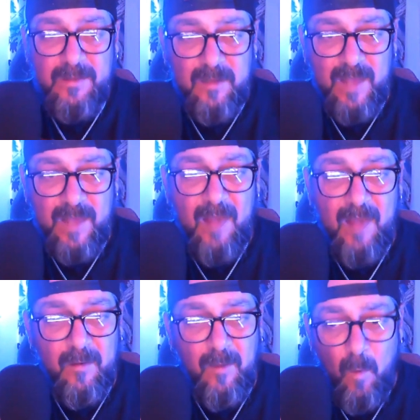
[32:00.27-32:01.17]
this as?
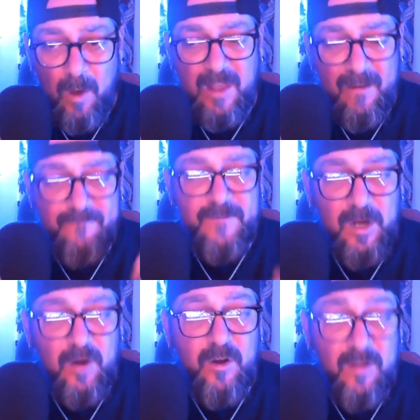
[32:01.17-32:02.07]
And once I
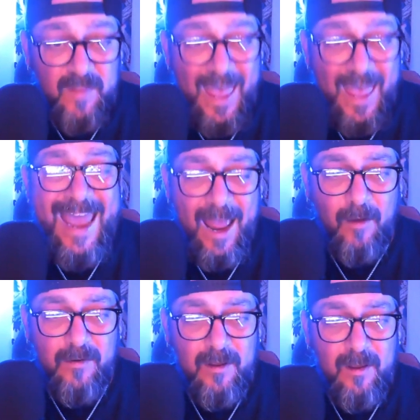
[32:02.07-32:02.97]
figured that out,